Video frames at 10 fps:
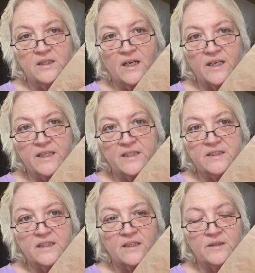I get
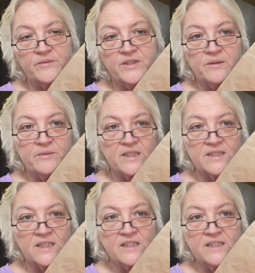um, done because
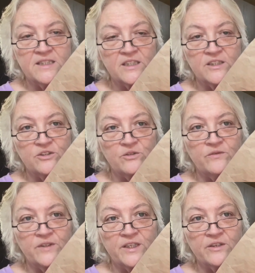I did do
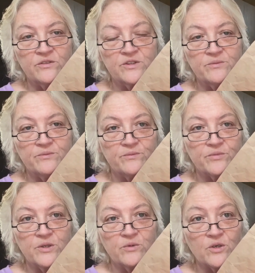videos
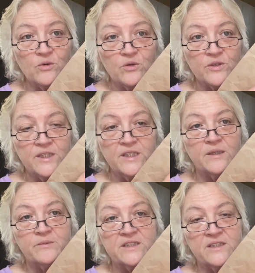pre-recorded and
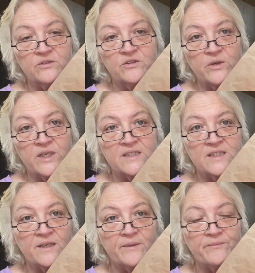I'm still doing
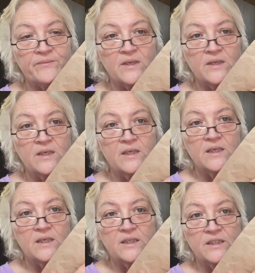some,
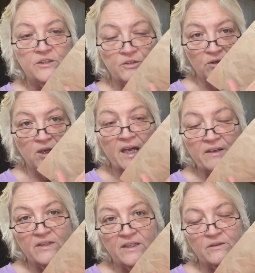you know,
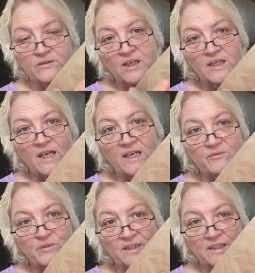live, live or not live,
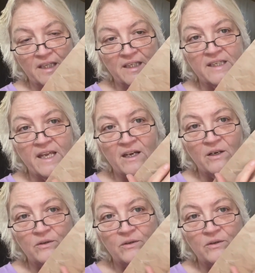but like now